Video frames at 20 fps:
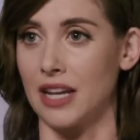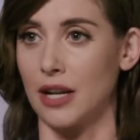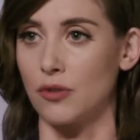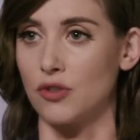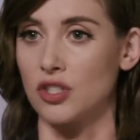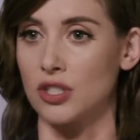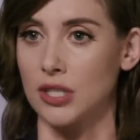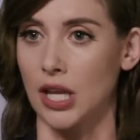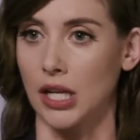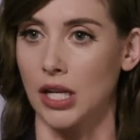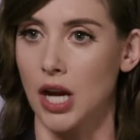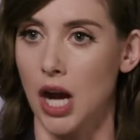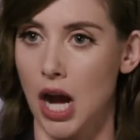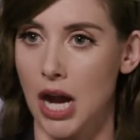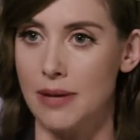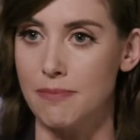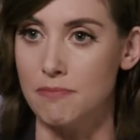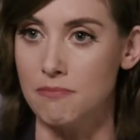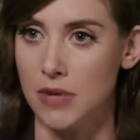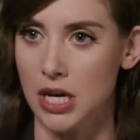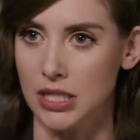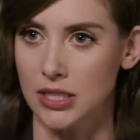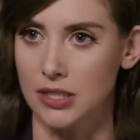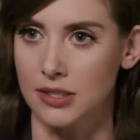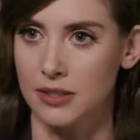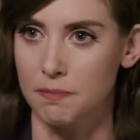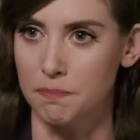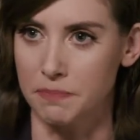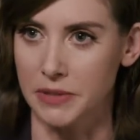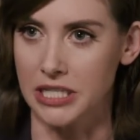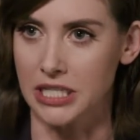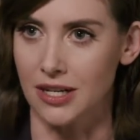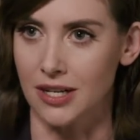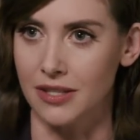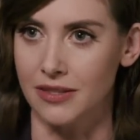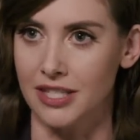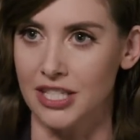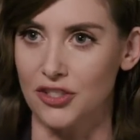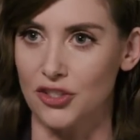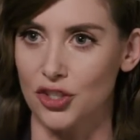And I was just like, I must be
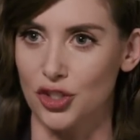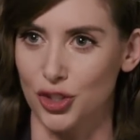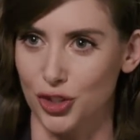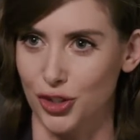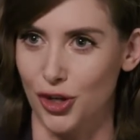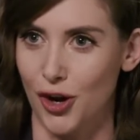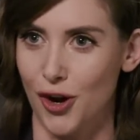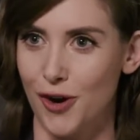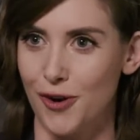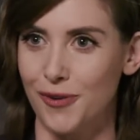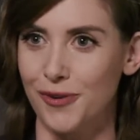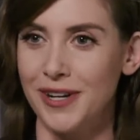on this show.